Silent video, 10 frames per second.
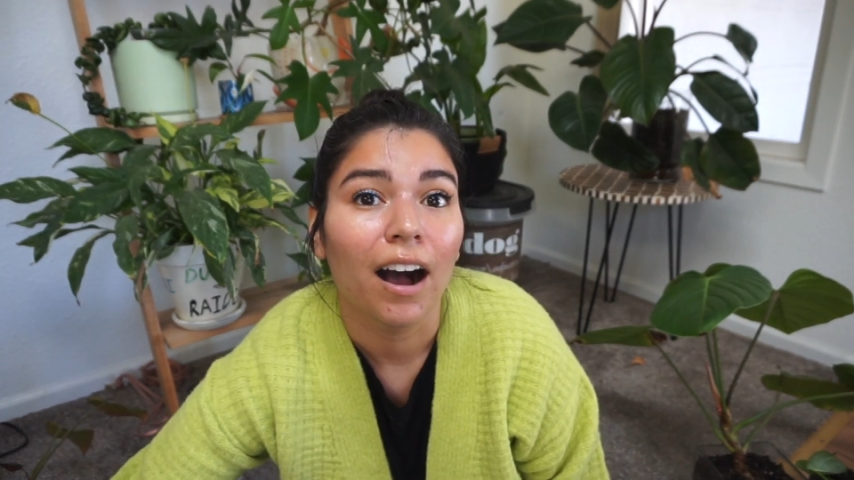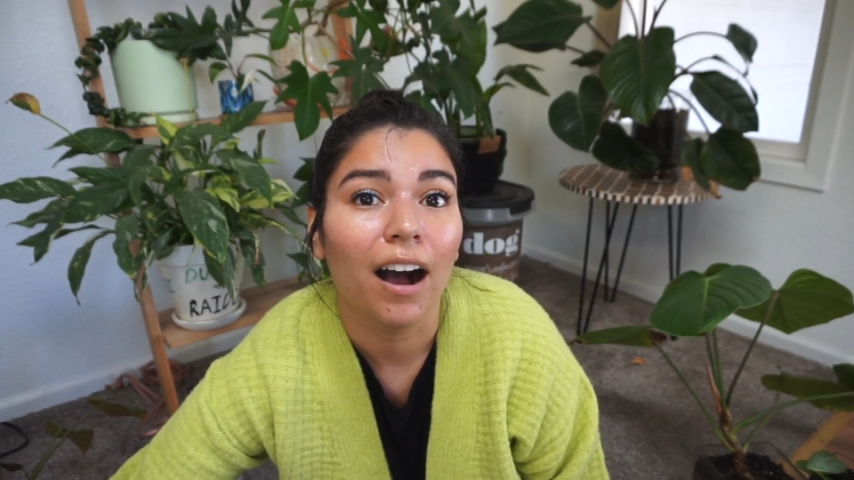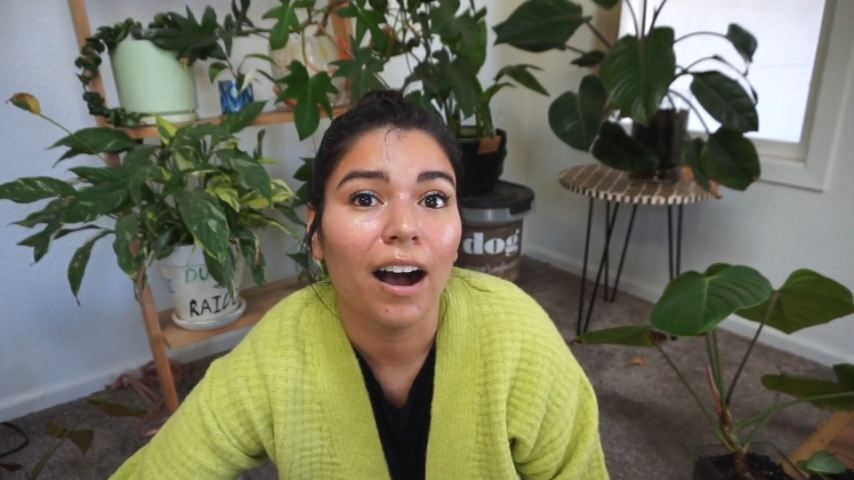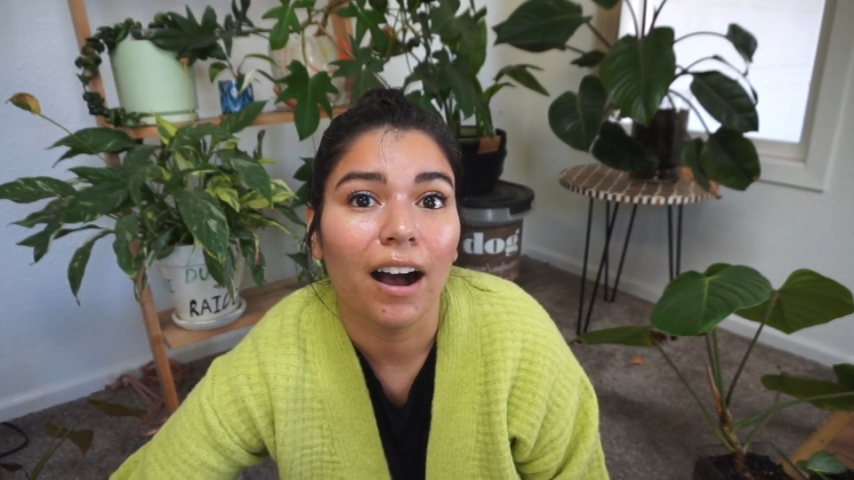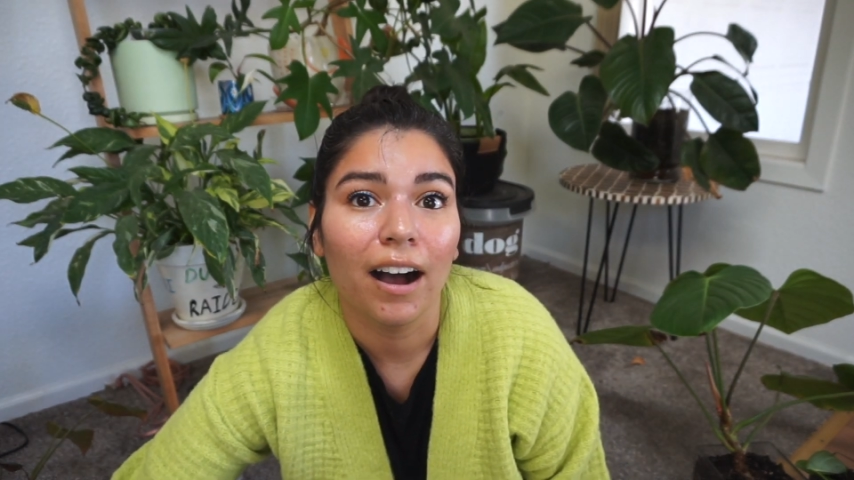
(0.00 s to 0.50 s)

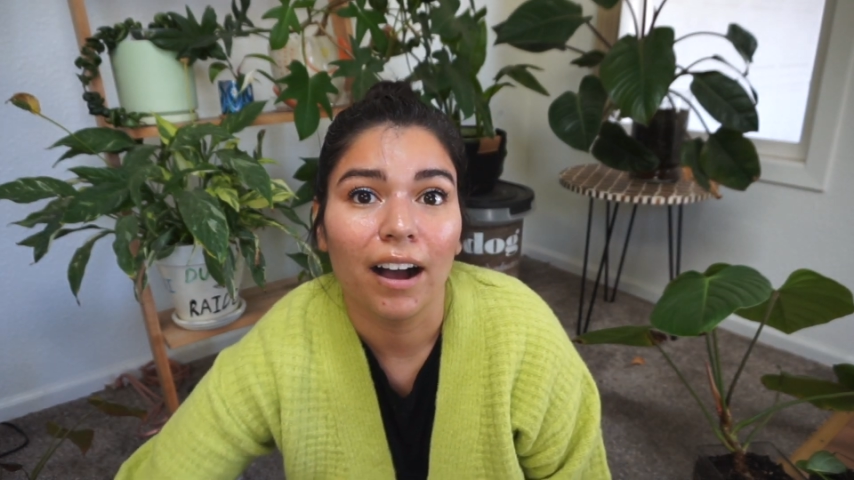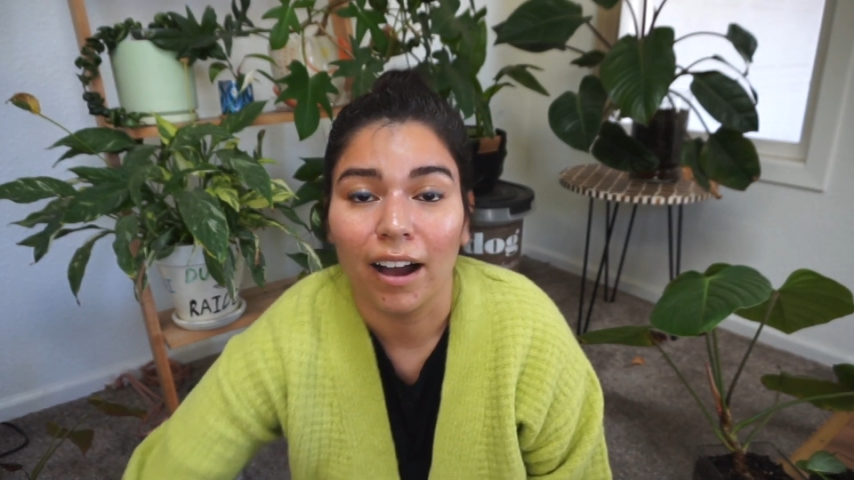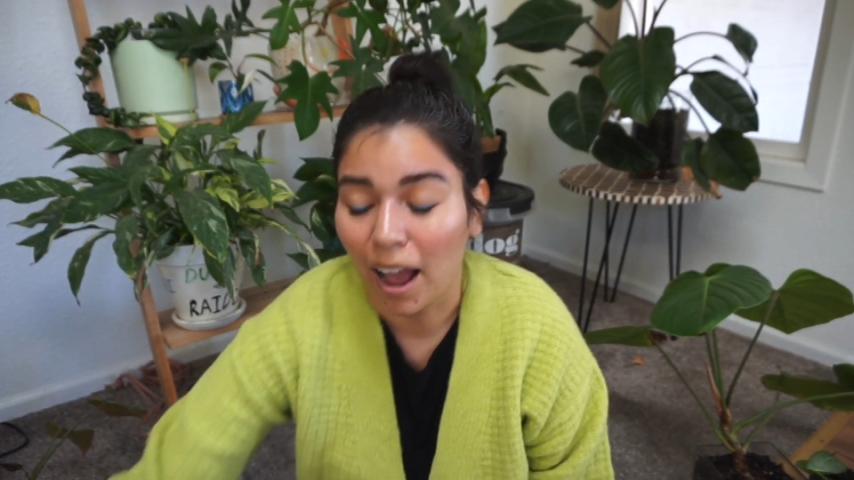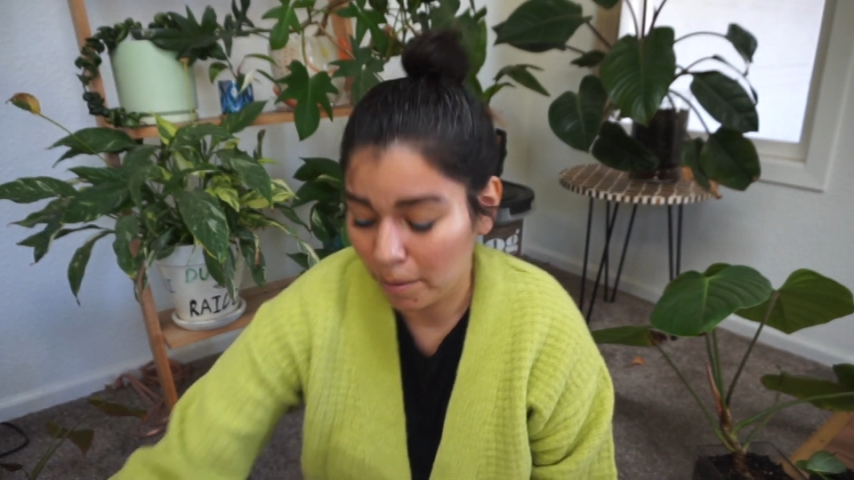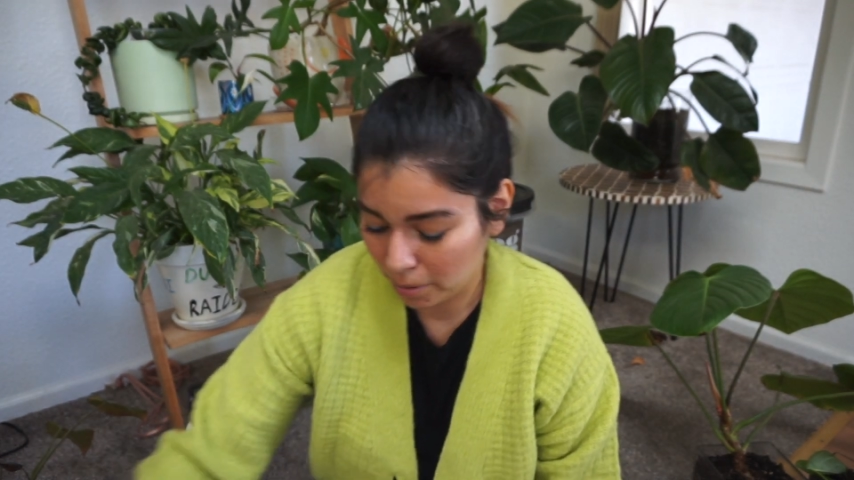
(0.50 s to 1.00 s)

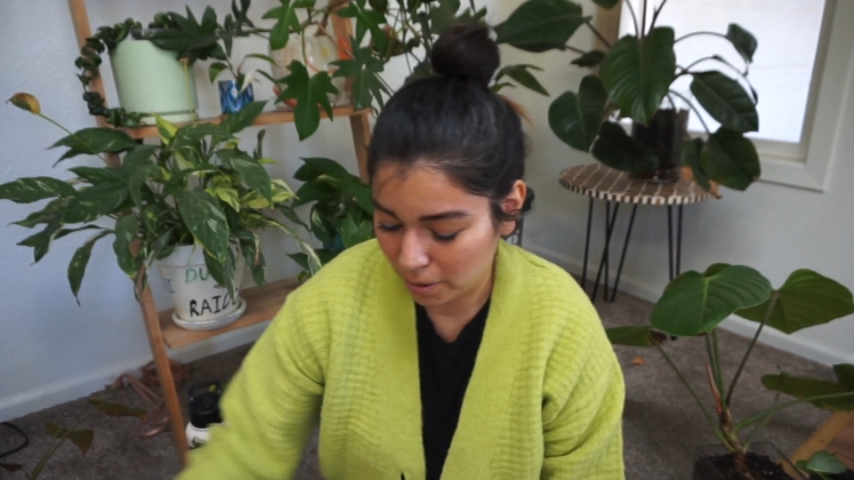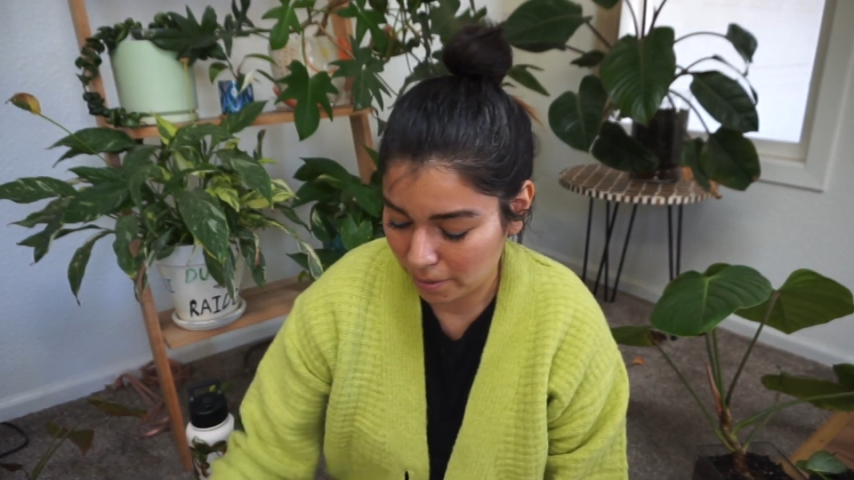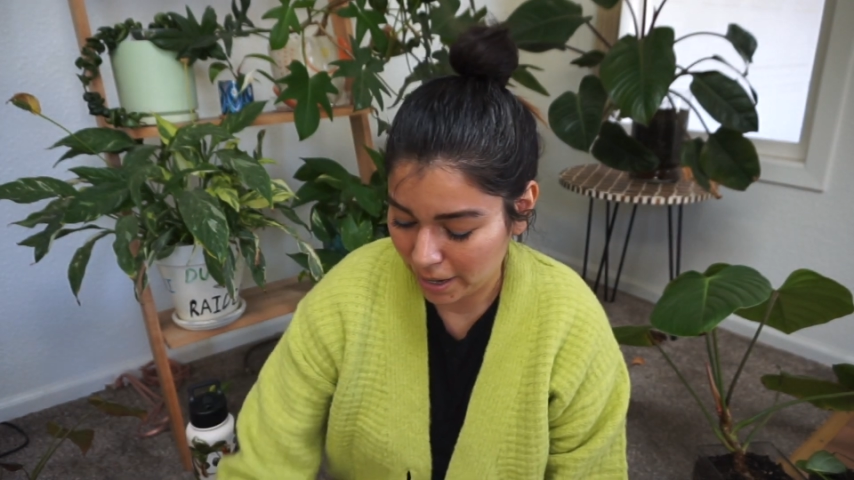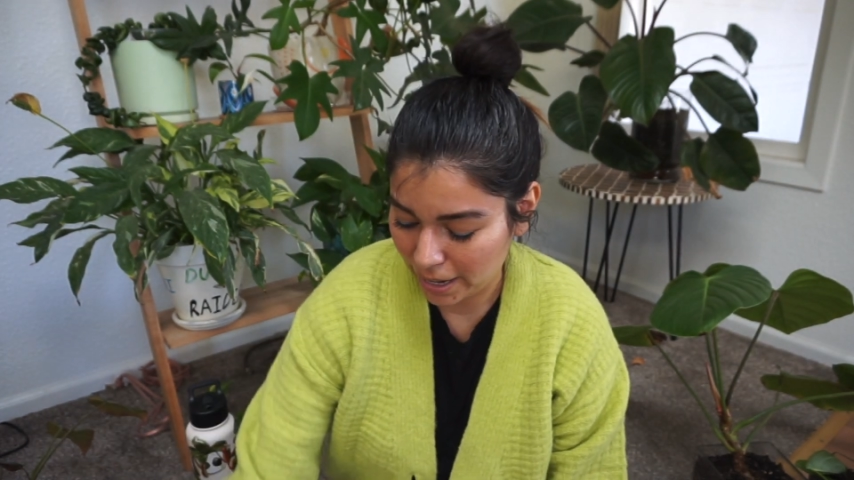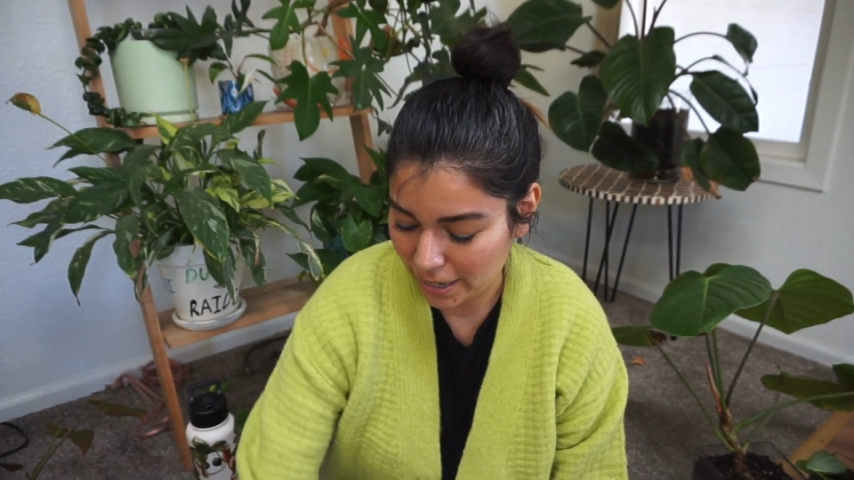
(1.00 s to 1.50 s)
I will go
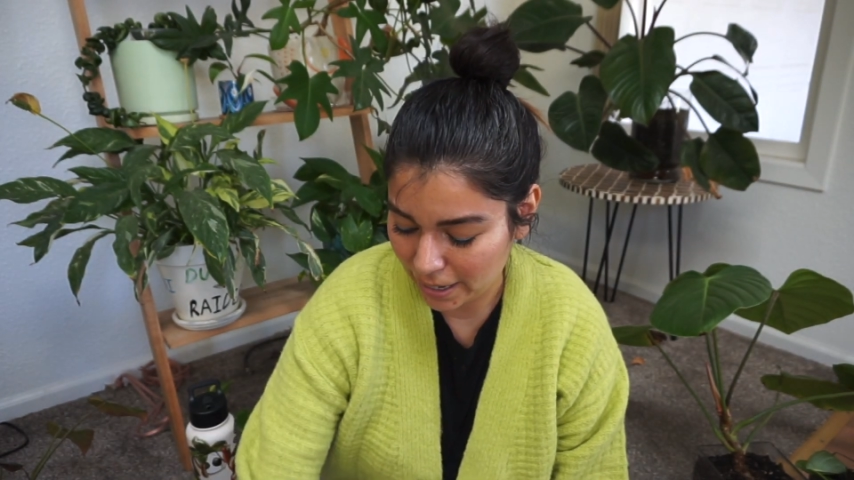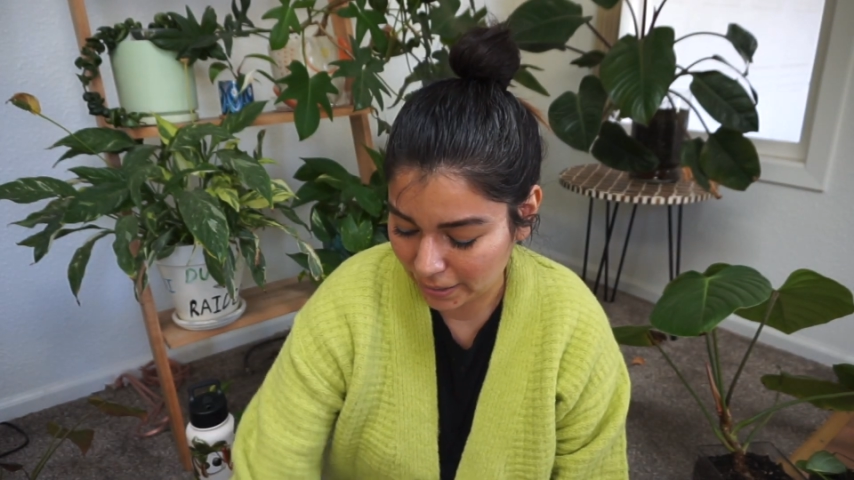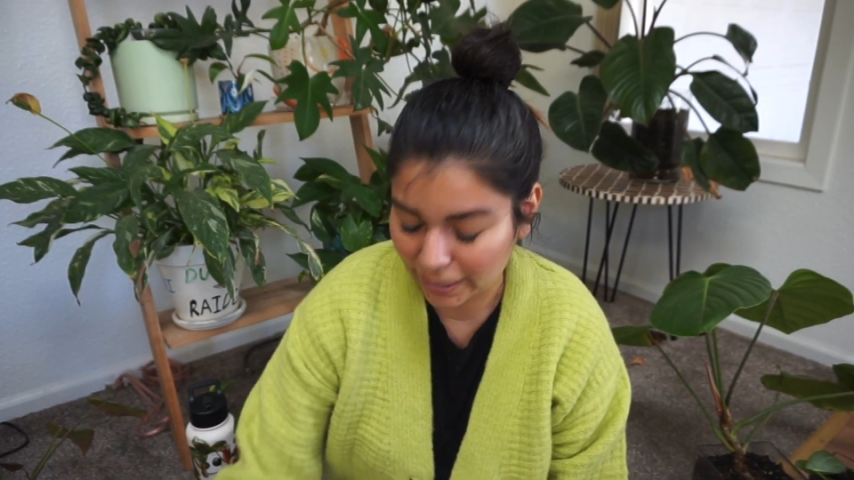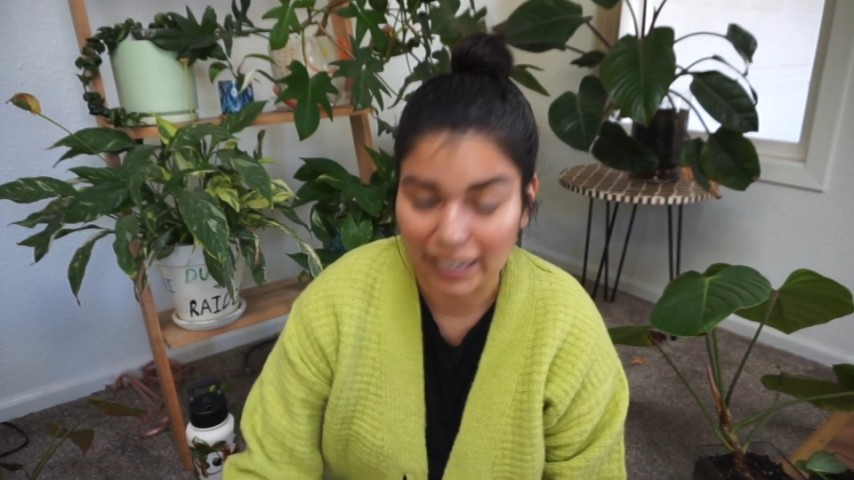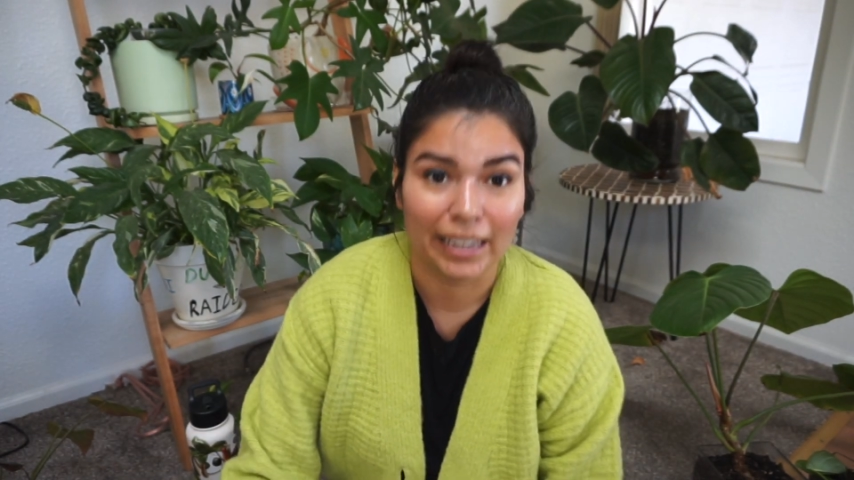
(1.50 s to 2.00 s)
ahead and
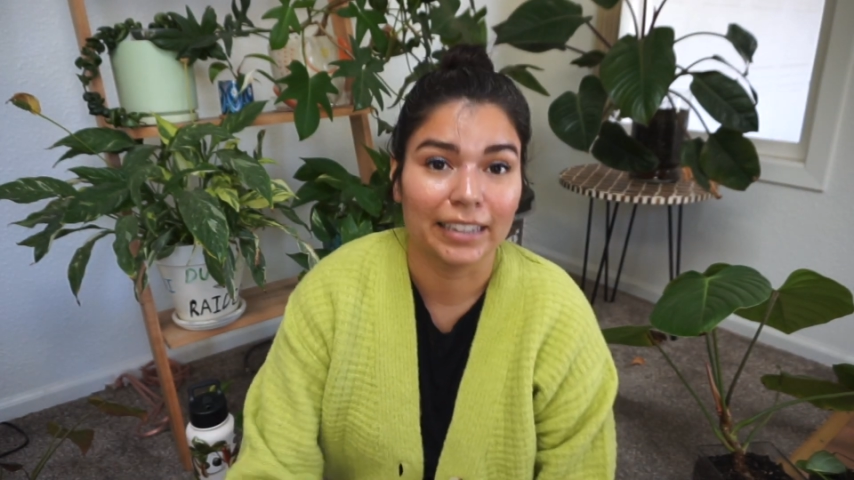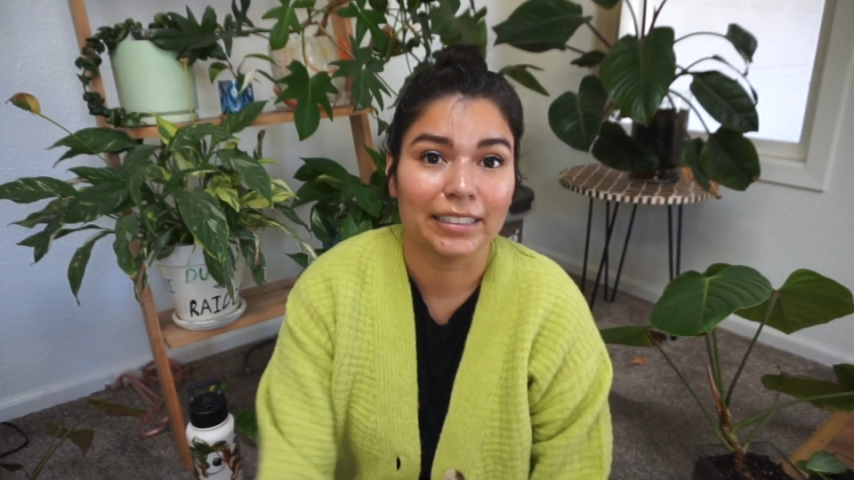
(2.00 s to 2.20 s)
link it